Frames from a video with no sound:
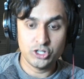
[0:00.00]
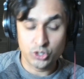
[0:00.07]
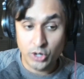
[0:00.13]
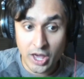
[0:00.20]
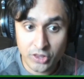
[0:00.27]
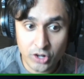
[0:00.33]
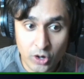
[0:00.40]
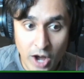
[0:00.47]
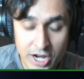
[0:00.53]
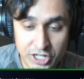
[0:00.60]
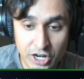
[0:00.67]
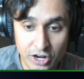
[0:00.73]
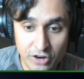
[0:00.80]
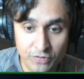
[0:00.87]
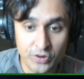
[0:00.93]
So another
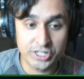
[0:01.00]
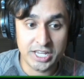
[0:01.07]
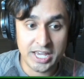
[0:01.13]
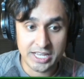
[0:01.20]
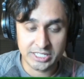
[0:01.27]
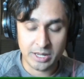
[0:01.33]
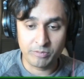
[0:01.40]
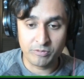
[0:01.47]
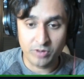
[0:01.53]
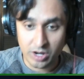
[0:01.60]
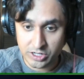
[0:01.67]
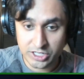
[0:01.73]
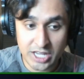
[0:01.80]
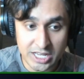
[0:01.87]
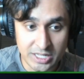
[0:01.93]
criteria for DSM
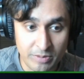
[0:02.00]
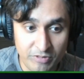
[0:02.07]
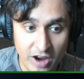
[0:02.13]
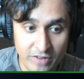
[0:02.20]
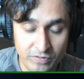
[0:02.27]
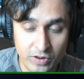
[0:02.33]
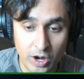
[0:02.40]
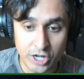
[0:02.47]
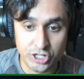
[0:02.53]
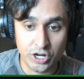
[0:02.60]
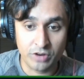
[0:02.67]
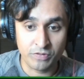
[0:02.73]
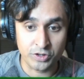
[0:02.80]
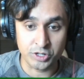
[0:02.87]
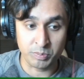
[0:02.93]
uh, DSM-5
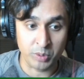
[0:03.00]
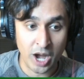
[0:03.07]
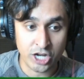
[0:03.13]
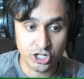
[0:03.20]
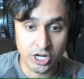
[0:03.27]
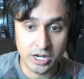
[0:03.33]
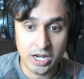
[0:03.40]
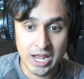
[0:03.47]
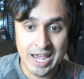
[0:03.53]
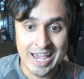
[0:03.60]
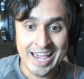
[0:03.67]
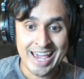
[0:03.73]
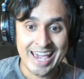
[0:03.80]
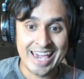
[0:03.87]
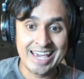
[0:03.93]
criteria for depression
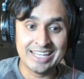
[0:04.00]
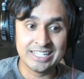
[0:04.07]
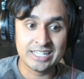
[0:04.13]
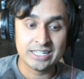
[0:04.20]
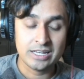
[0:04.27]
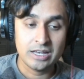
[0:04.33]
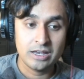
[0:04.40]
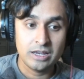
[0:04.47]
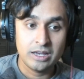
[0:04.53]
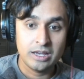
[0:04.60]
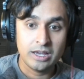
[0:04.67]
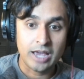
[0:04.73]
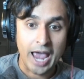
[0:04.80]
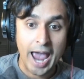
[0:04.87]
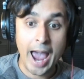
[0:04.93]
is
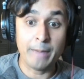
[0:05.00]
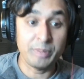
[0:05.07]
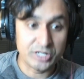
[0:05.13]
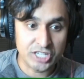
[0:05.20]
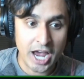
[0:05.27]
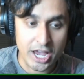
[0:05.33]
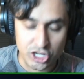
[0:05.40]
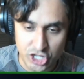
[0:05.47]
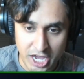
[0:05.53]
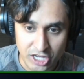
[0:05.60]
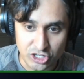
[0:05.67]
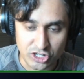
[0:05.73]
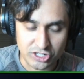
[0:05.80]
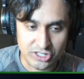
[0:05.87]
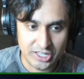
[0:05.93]
appetite
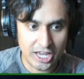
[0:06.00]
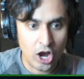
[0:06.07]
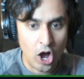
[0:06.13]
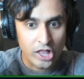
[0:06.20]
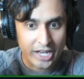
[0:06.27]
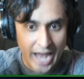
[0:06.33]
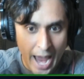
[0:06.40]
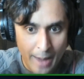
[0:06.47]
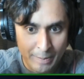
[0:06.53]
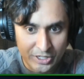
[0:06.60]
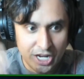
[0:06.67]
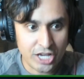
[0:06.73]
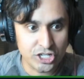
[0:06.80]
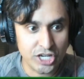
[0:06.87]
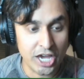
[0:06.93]
changes. They call it
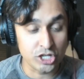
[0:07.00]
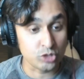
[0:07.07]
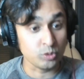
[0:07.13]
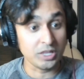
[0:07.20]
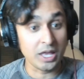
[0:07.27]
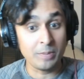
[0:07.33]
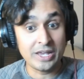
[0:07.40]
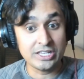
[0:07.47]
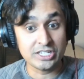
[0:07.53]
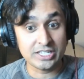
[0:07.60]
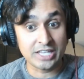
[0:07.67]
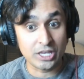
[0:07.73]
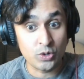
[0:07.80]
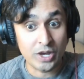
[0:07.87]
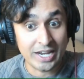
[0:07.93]
appetite changes. What that means
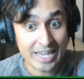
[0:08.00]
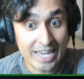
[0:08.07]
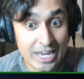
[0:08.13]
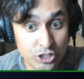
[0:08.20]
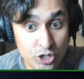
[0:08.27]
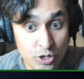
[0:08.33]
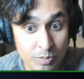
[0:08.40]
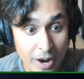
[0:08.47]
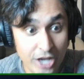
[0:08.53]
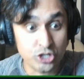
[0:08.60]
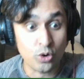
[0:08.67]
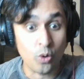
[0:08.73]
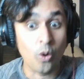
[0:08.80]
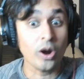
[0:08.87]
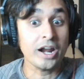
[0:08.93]
is that you can eat too
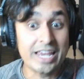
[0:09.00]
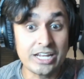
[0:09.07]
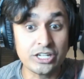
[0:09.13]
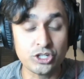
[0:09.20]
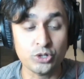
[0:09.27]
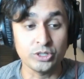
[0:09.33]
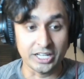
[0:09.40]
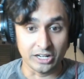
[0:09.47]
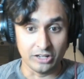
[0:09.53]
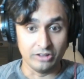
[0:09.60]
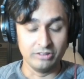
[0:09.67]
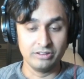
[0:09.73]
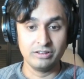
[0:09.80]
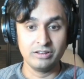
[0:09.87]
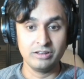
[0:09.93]
much or eat too
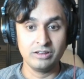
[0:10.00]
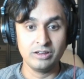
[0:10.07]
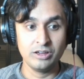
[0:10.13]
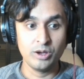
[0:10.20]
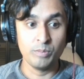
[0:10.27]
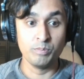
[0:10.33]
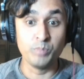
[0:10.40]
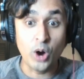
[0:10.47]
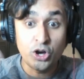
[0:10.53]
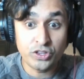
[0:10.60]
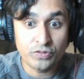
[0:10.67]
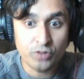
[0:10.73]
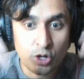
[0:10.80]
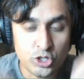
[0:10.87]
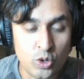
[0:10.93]
little.
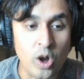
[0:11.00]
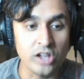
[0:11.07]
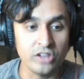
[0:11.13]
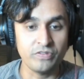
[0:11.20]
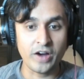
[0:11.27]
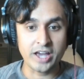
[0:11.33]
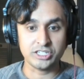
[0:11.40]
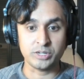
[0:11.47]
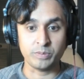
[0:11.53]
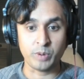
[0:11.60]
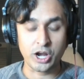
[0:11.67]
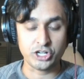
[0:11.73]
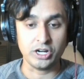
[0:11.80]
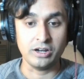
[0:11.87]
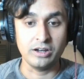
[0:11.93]
Both of those qualify as
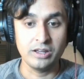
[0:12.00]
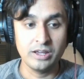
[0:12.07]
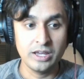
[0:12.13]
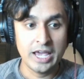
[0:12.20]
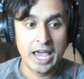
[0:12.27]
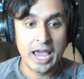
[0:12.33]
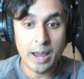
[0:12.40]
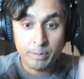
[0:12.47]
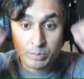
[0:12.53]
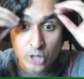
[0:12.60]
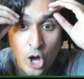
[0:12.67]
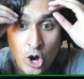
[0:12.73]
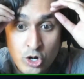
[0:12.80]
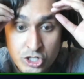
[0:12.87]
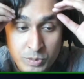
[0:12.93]
depression. It
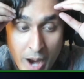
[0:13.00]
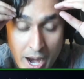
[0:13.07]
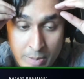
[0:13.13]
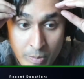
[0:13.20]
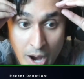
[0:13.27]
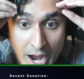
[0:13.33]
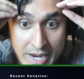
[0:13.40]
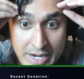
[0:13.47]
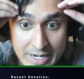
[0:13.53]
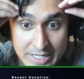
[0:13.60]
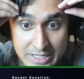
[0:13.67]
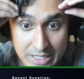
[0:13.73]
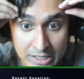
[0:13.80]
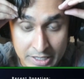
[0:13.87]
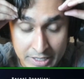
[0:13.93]
blows my mind
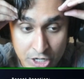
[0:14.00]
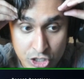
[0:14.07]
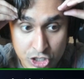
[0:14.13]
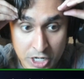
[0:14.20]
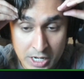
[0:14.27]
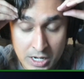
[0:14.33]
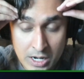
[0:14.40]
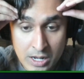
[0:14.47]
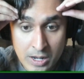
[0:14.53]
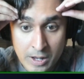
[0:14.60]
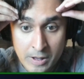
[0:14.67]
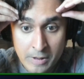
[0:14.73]
as a clinician